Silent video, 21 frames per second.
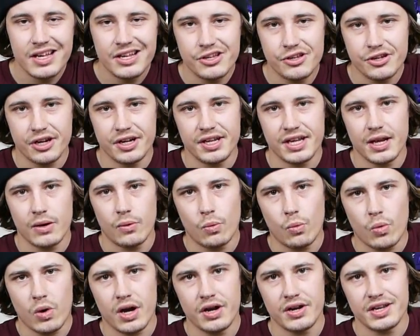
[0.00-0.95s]
You're going to get
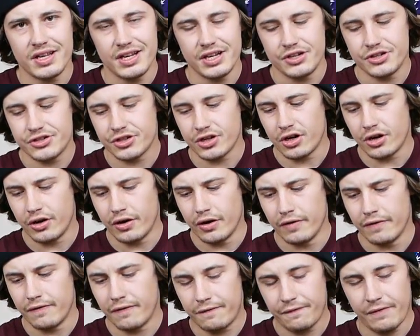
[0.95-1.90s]
1 inch
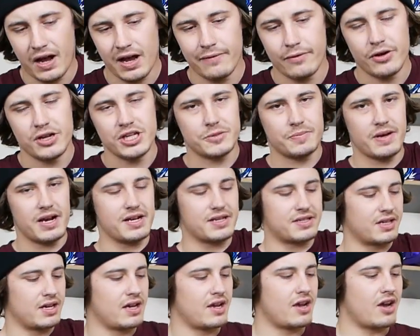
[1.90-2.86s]
of 5/0
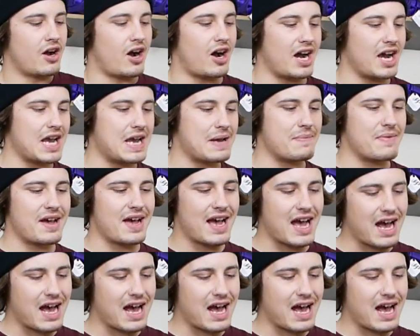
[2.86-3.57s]
space. I am